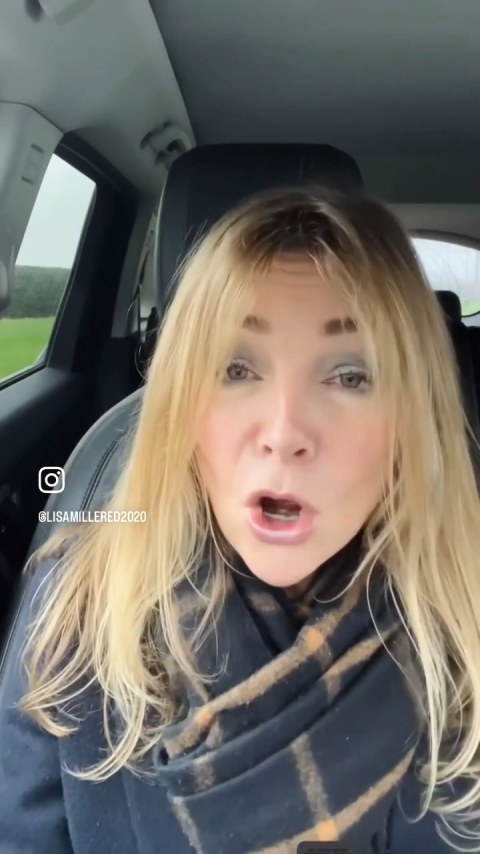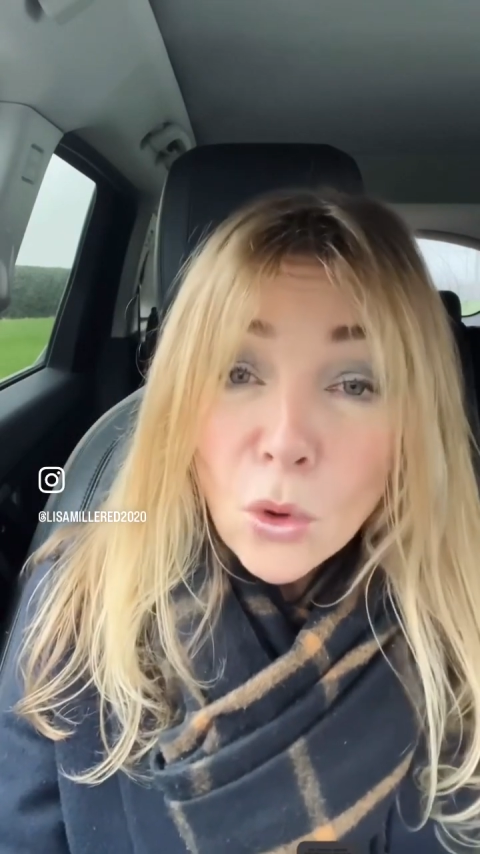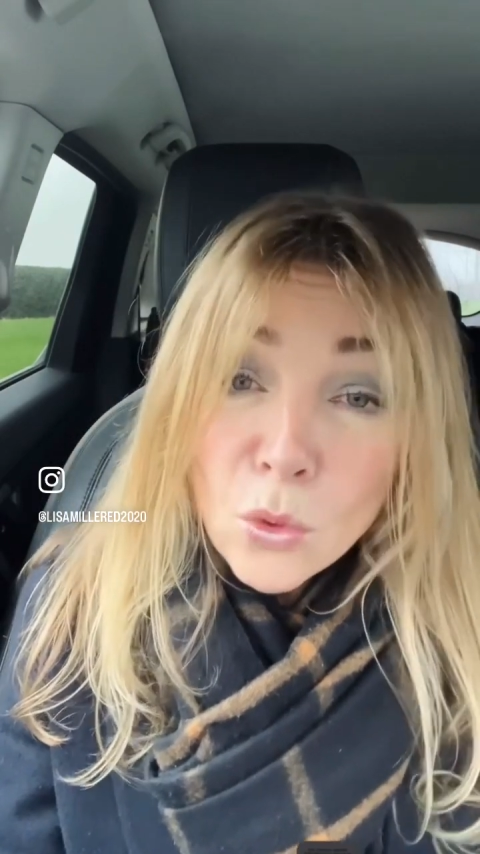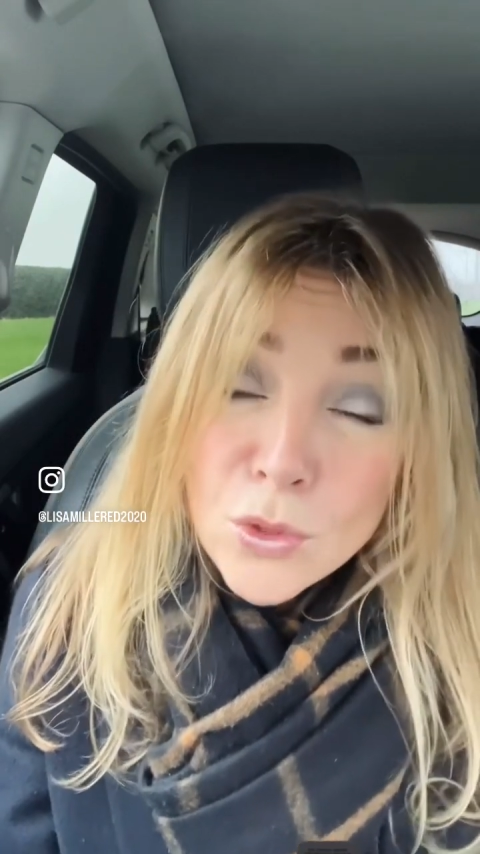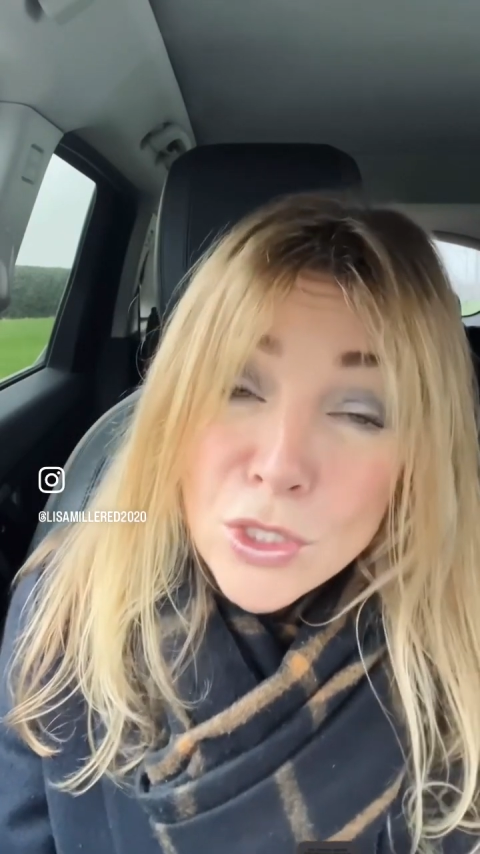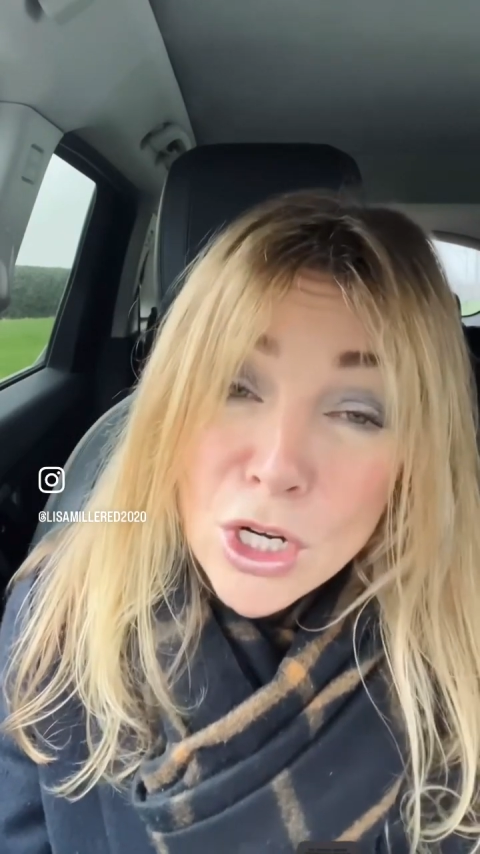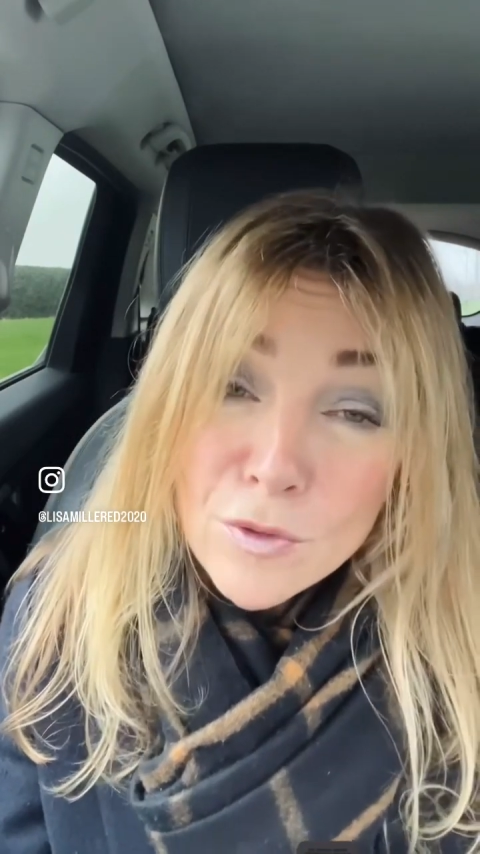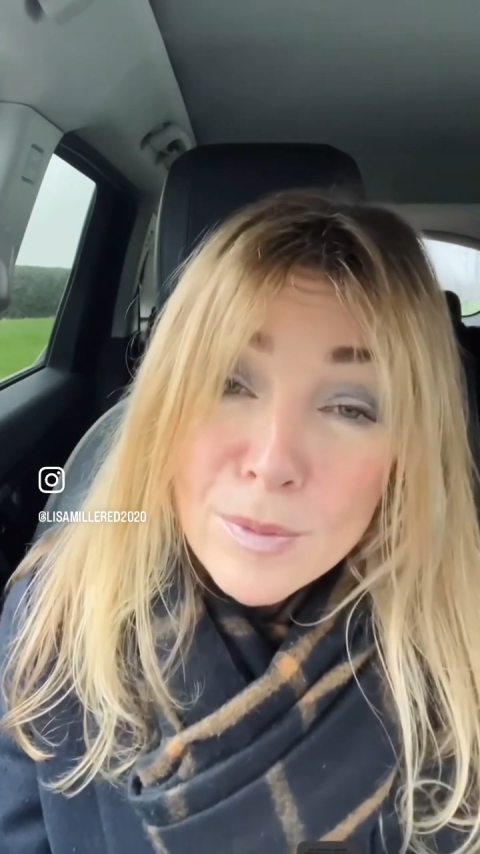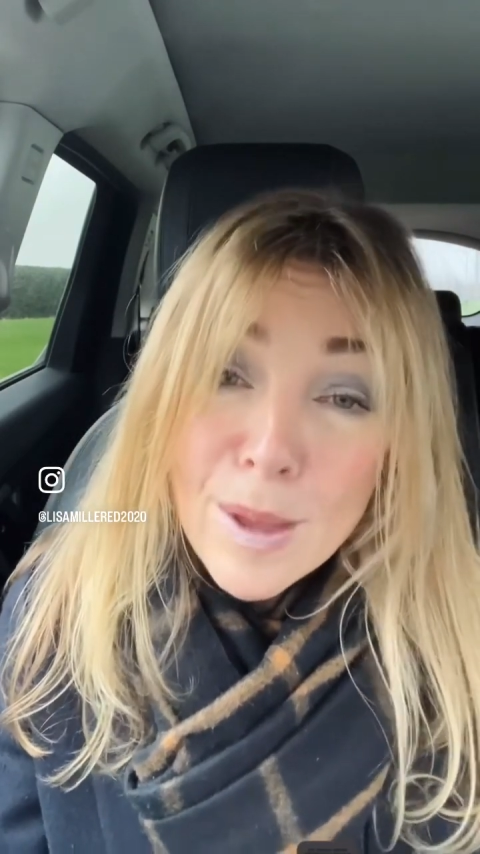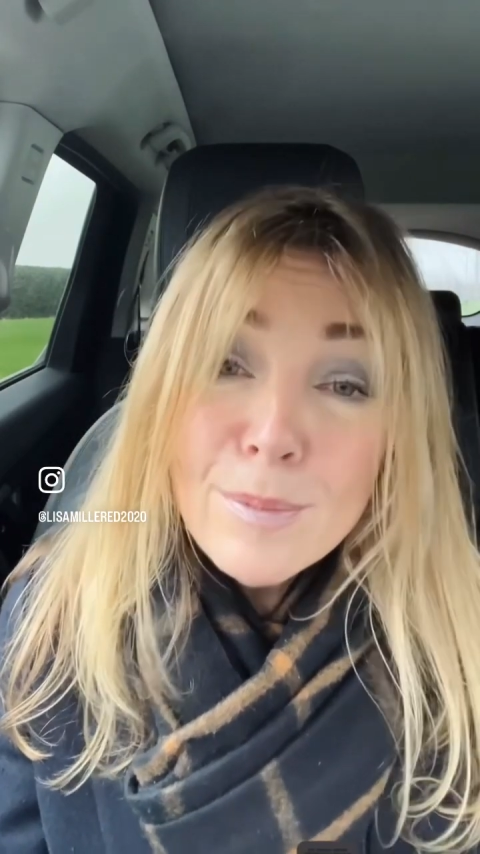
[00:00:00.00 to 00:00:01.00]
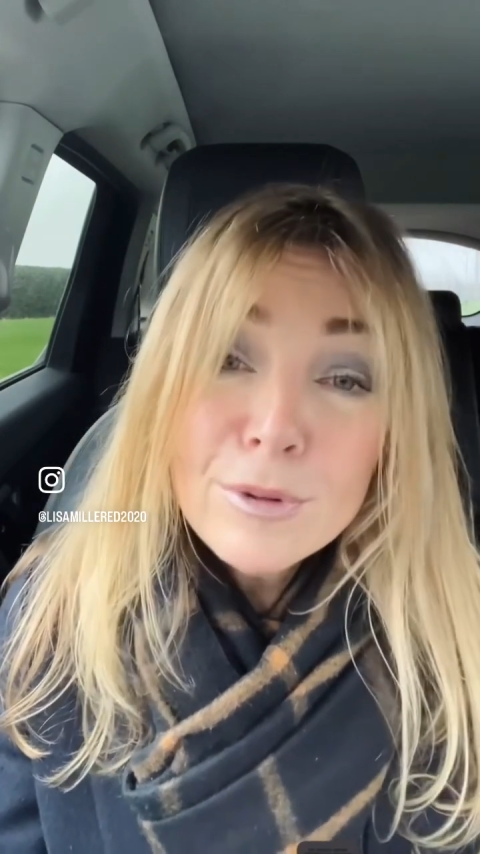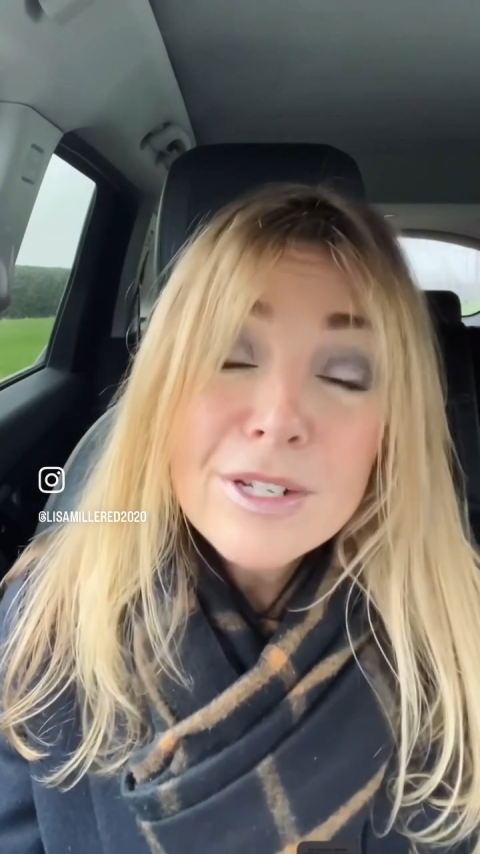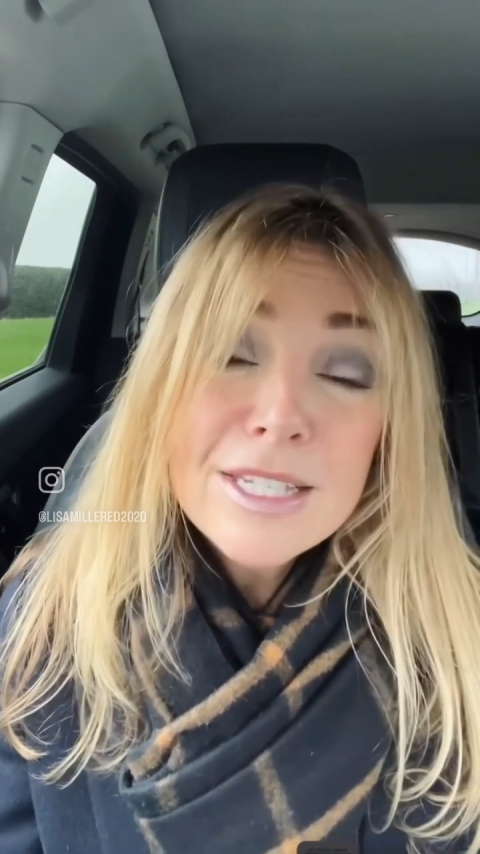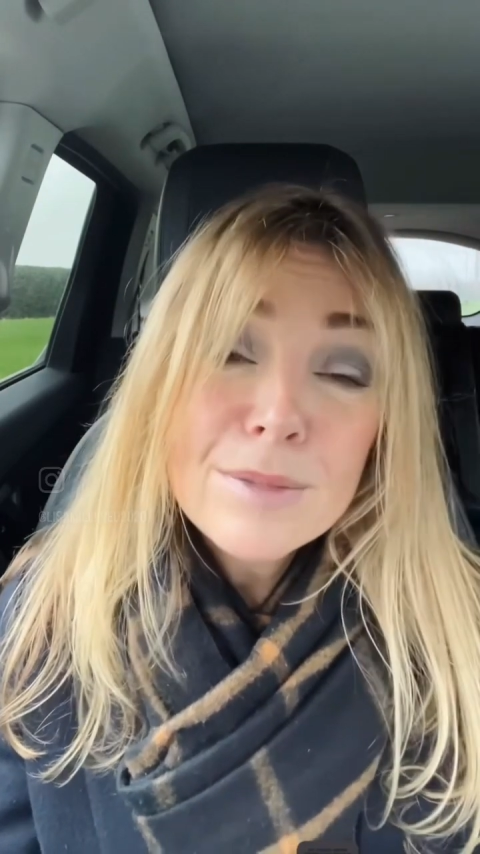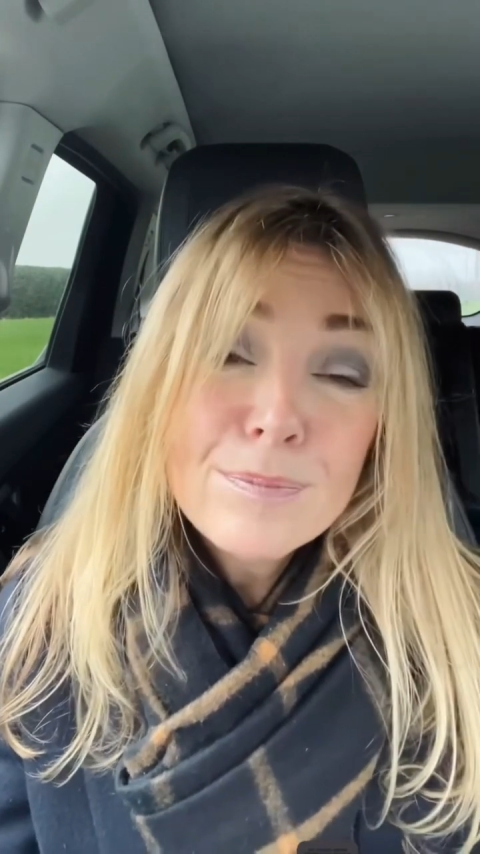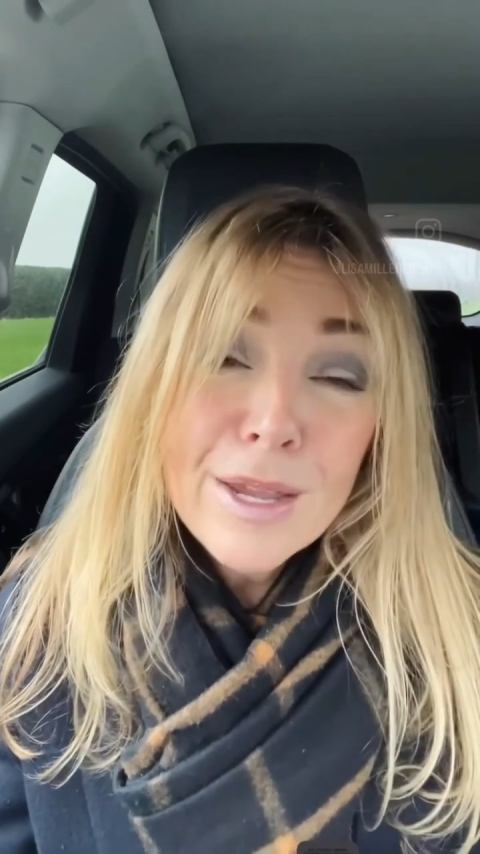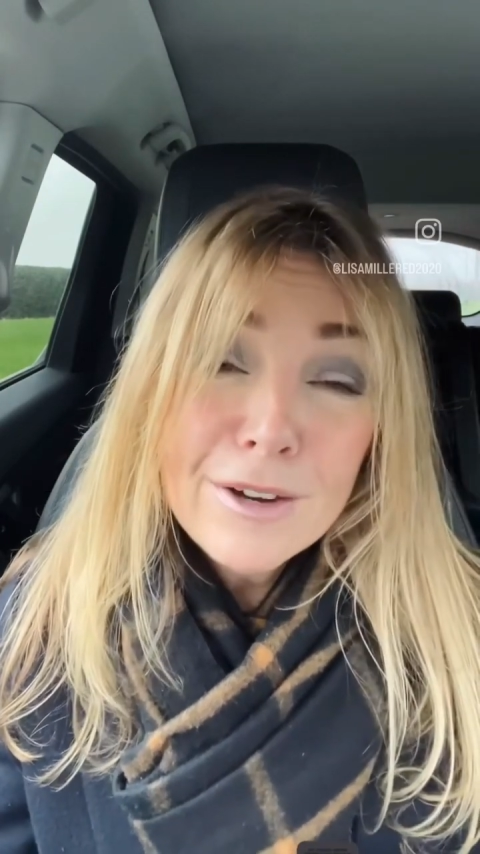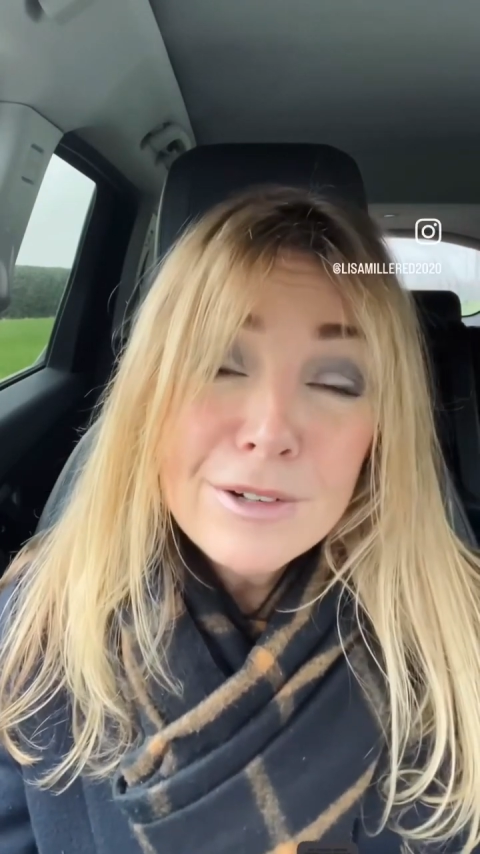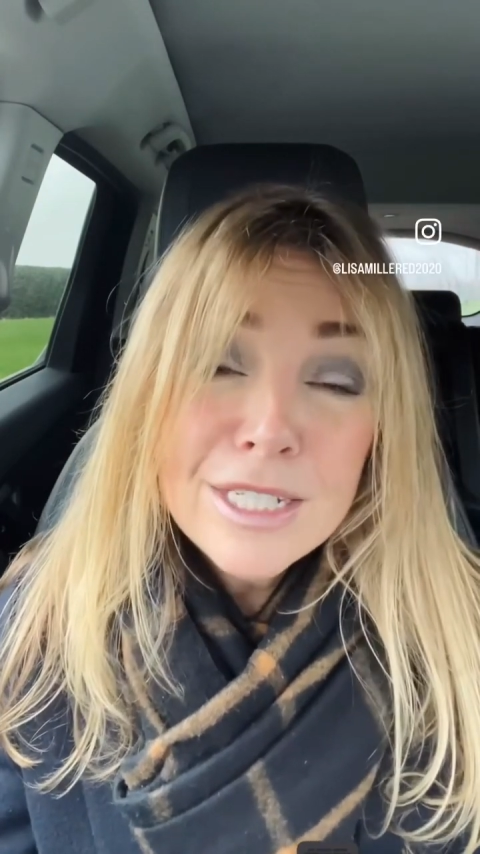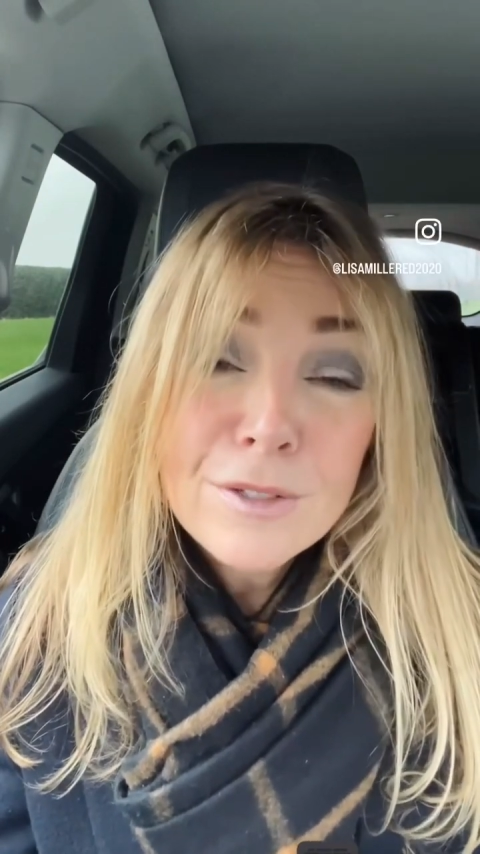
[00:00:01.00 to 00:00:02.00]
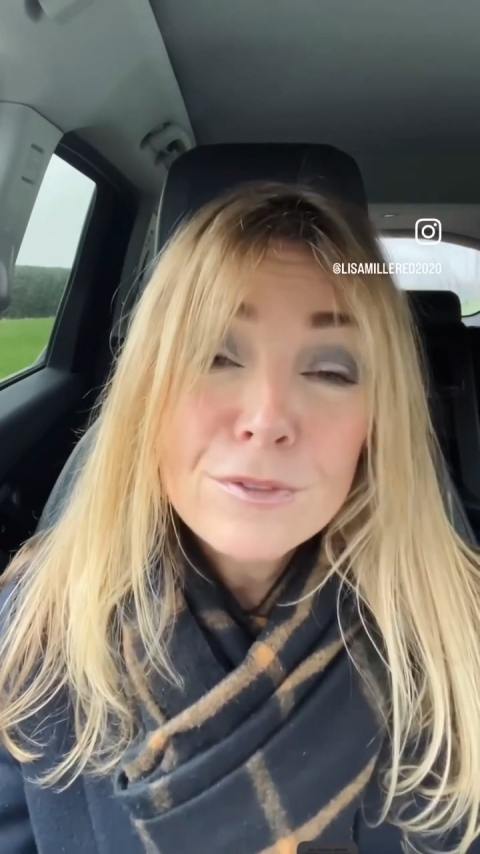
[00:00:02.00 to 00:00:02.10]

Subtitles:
Also, remember, it's imperative